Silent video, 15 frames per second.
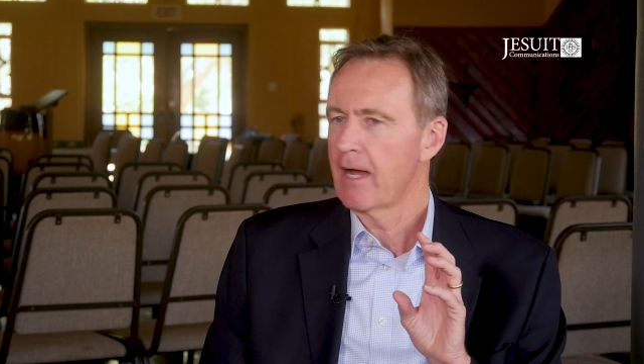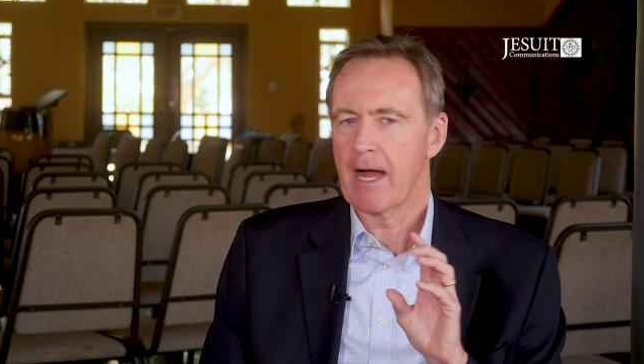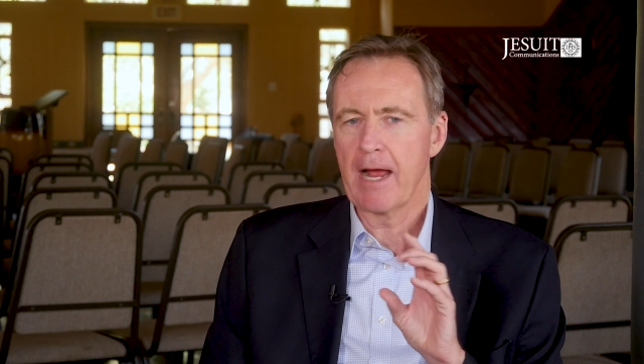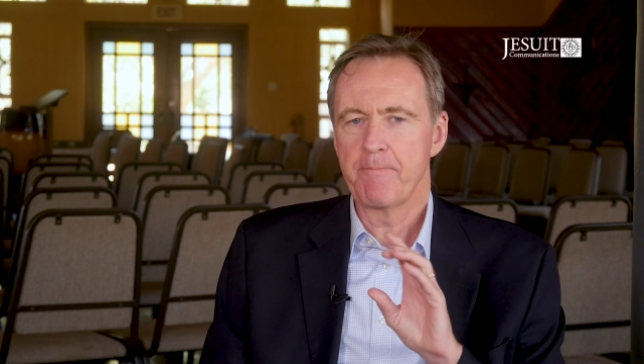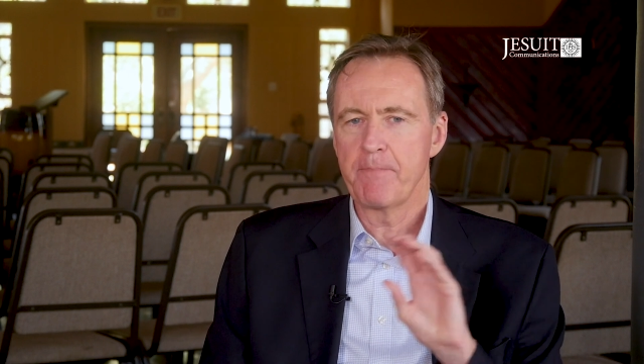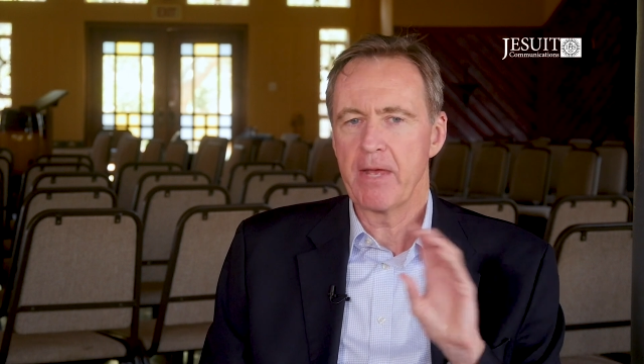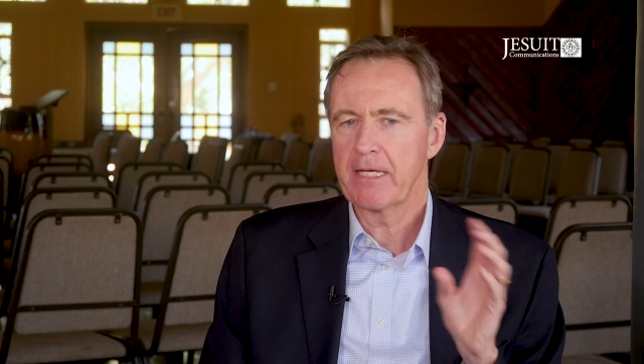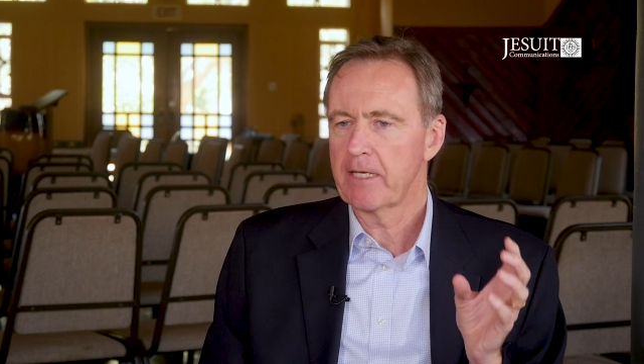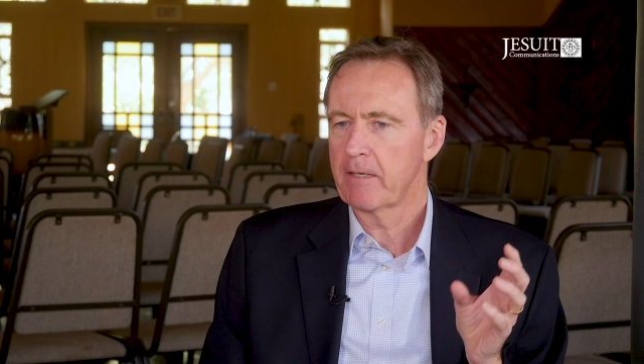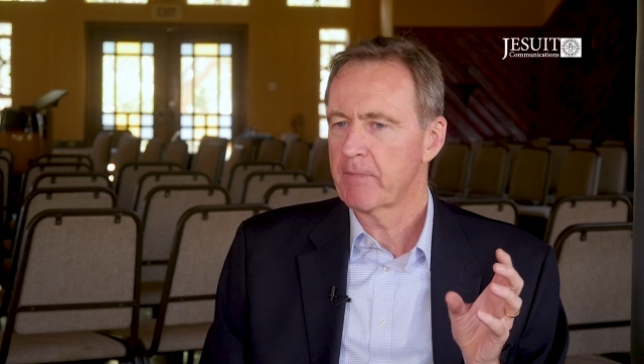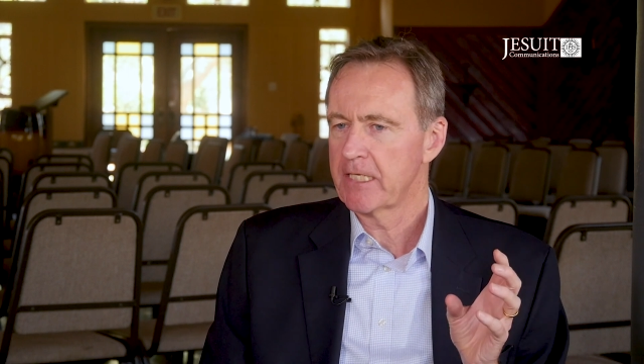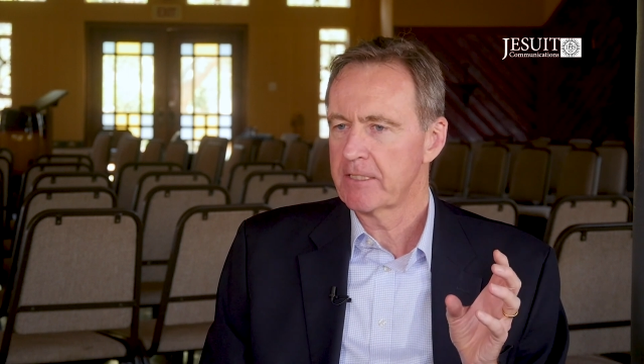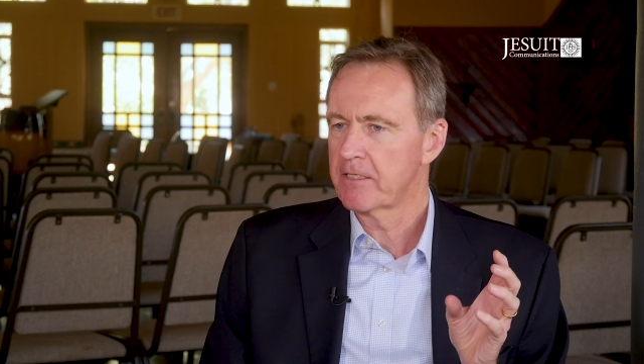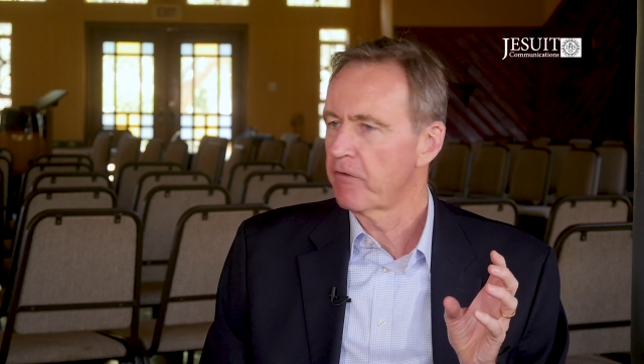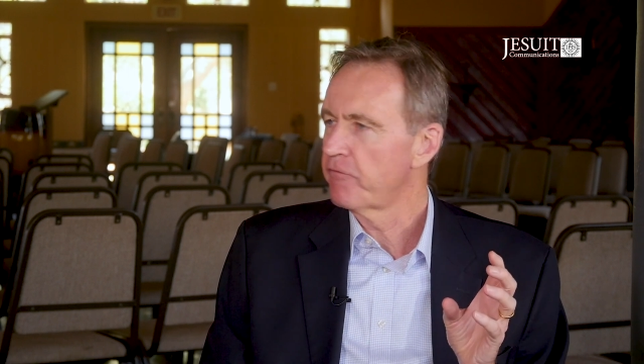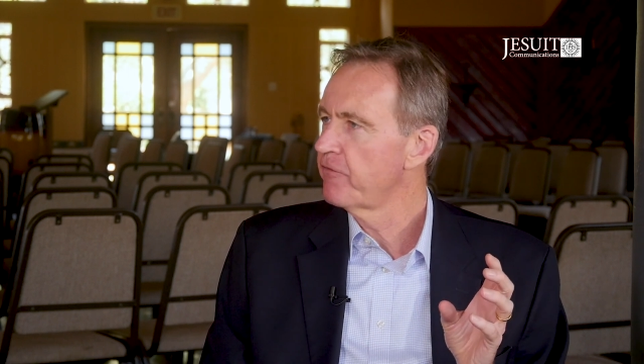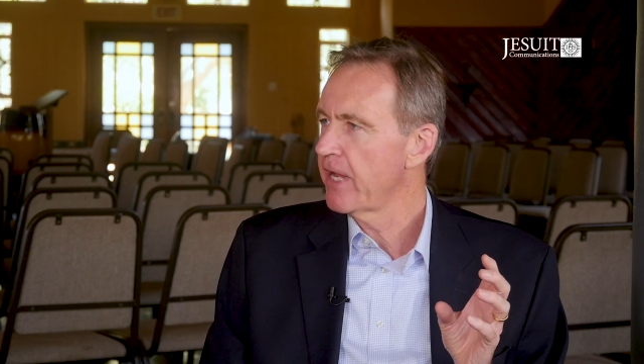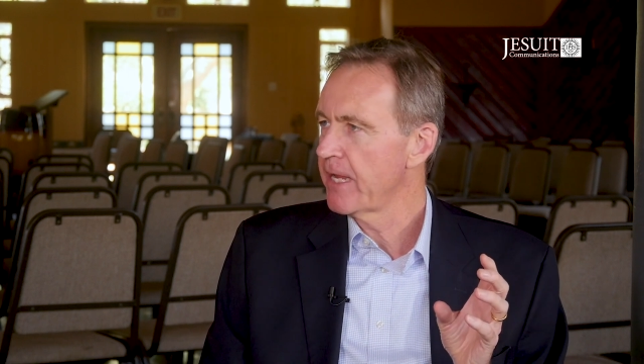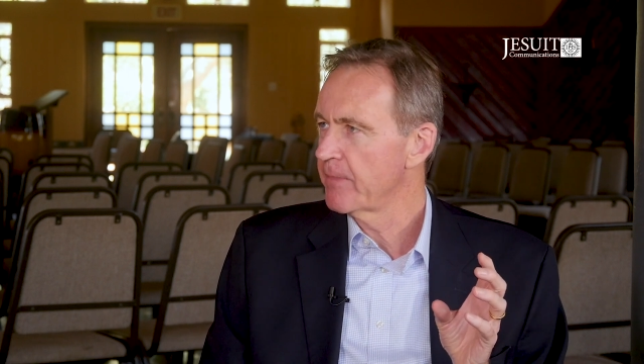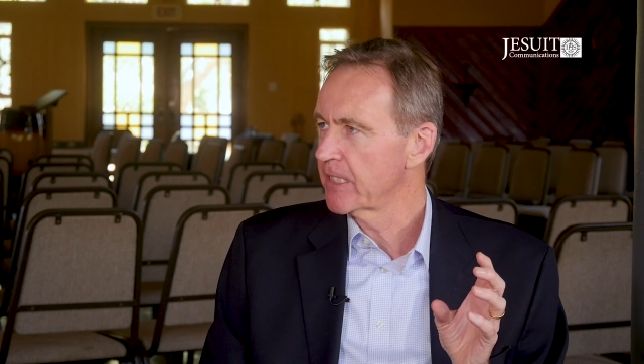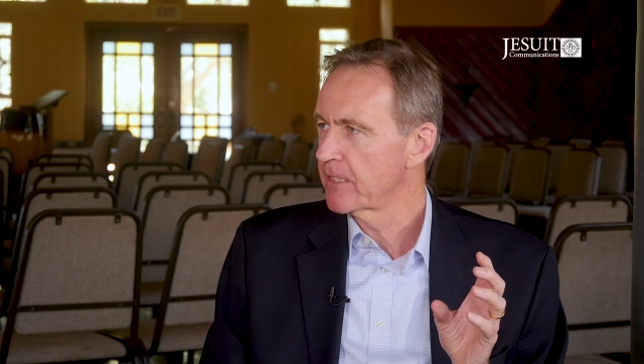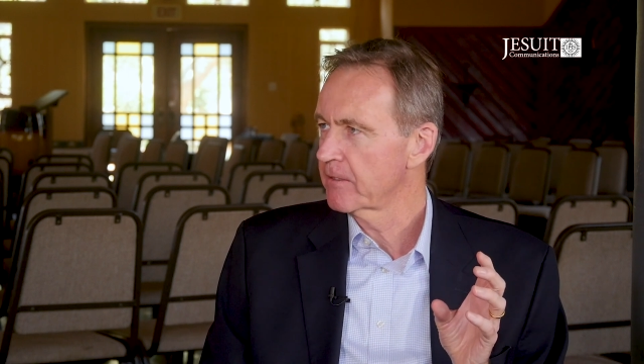I'm making myself
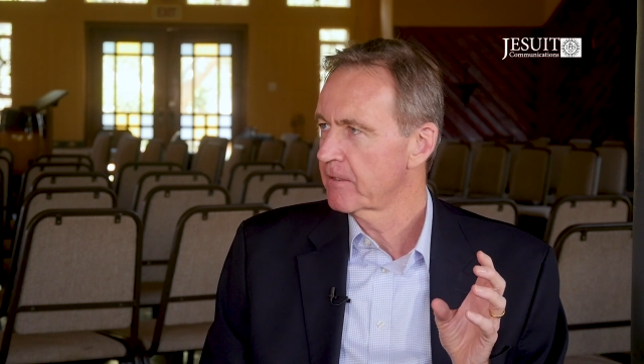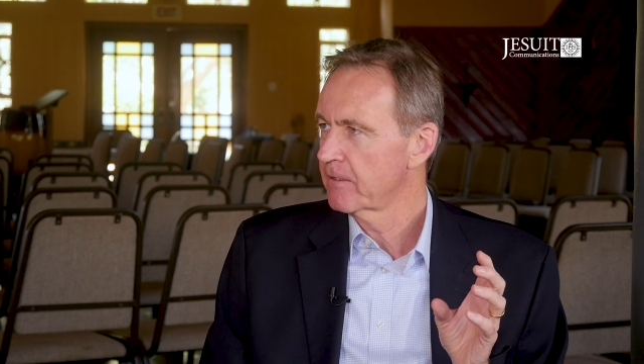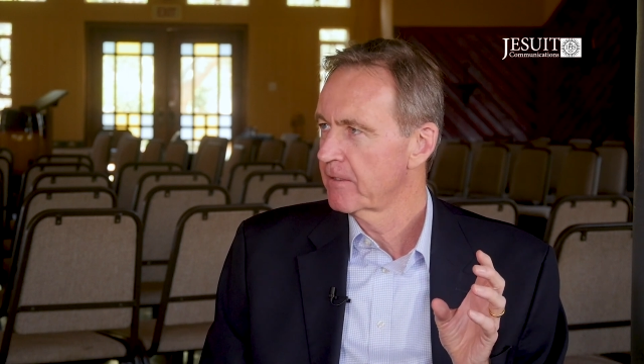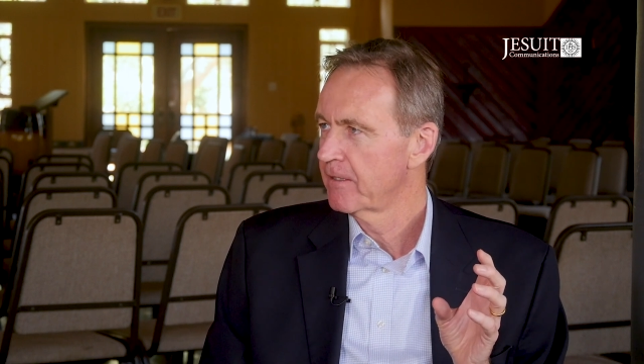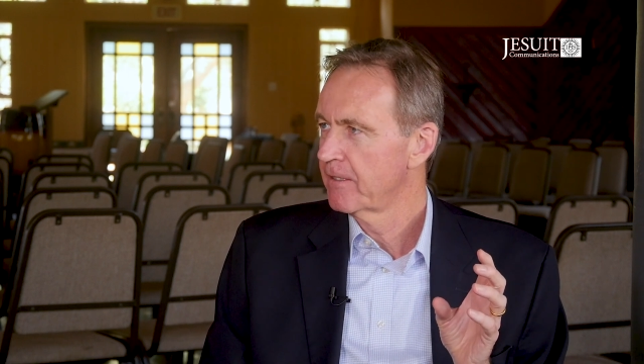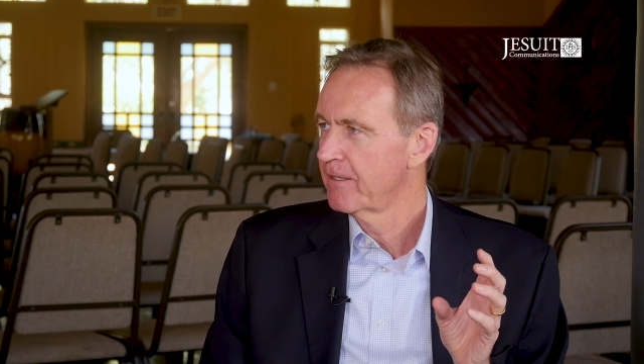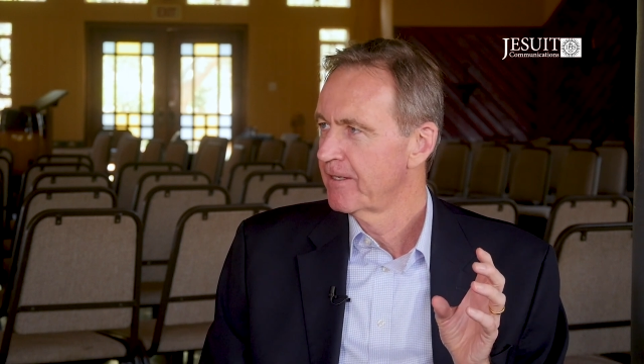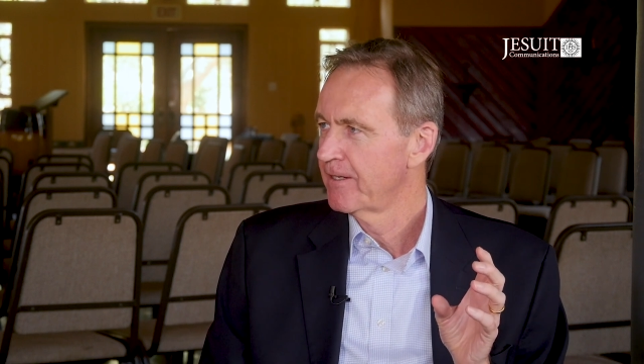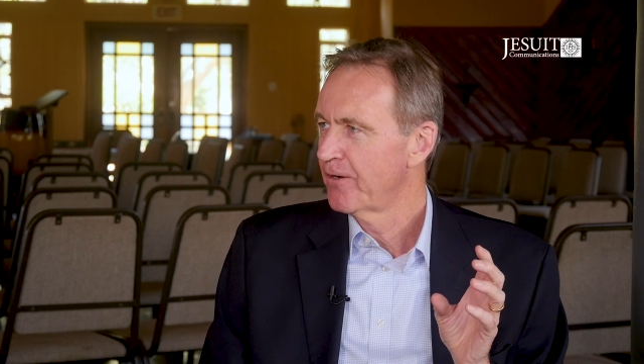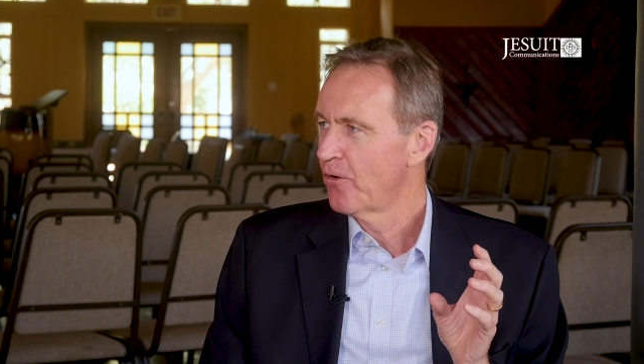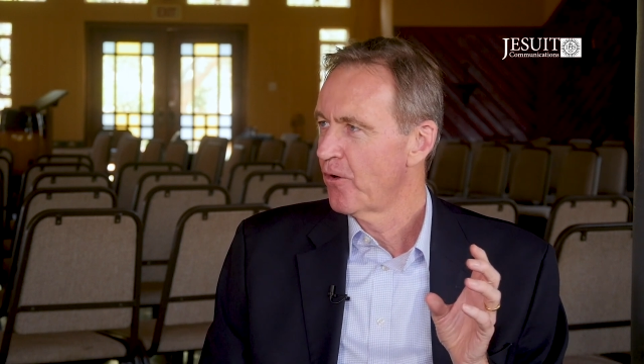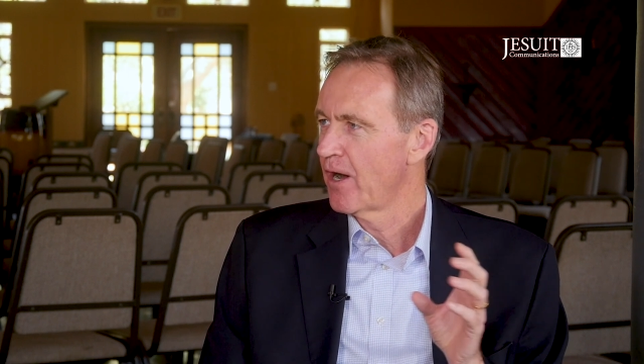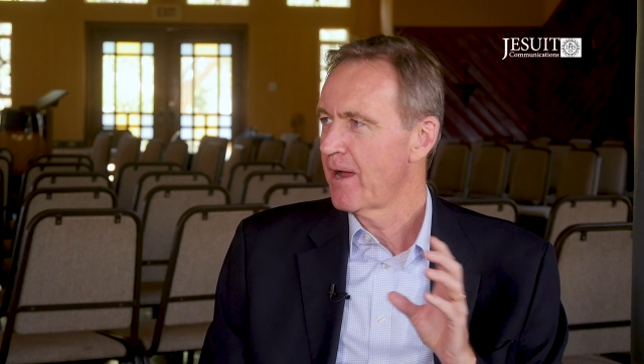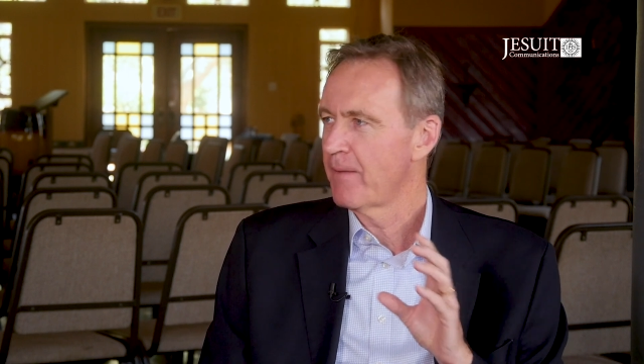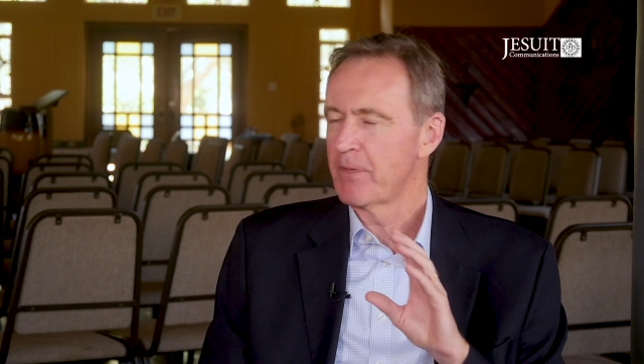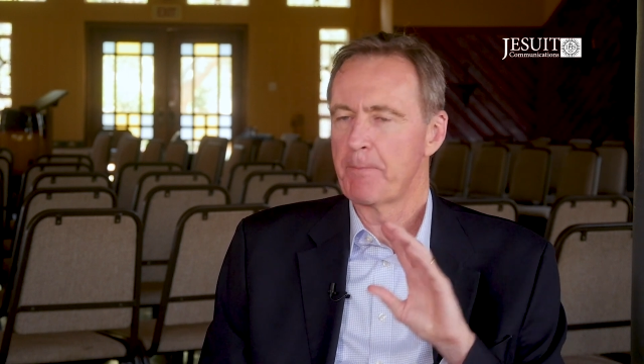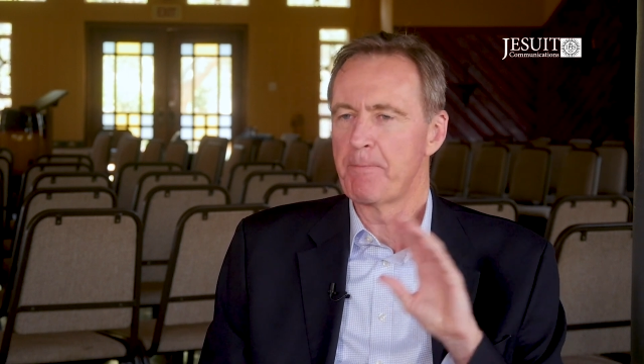famous or I'm